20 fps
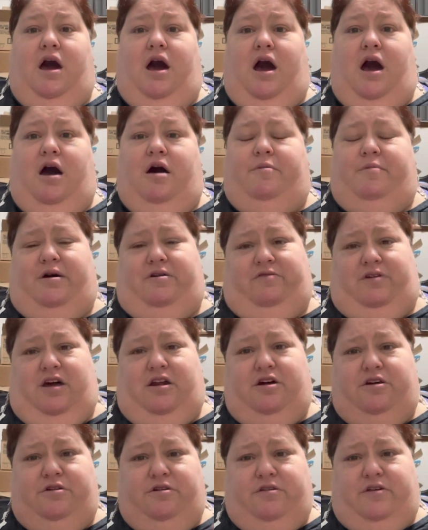I've got
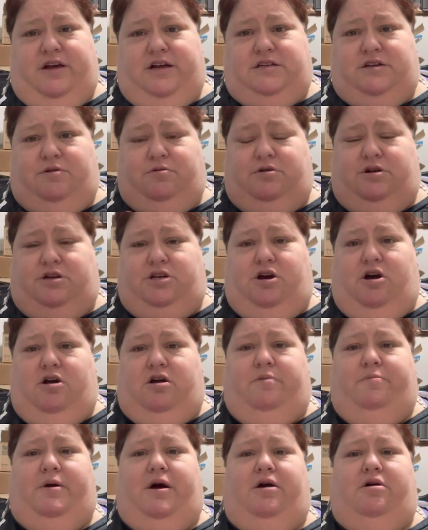other things I want to talk
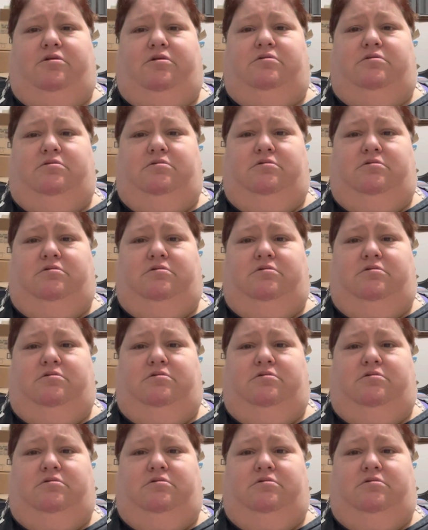about